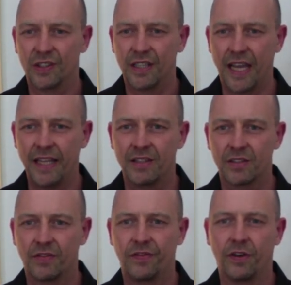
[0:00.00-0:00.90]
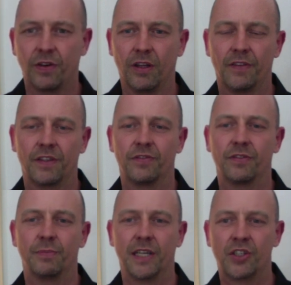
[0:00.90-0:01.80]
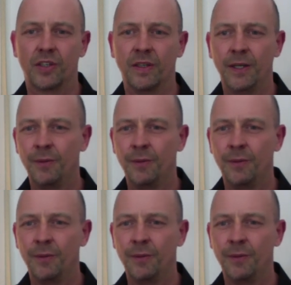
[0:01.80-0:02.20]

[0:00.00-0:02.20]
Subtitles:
dense, full of information.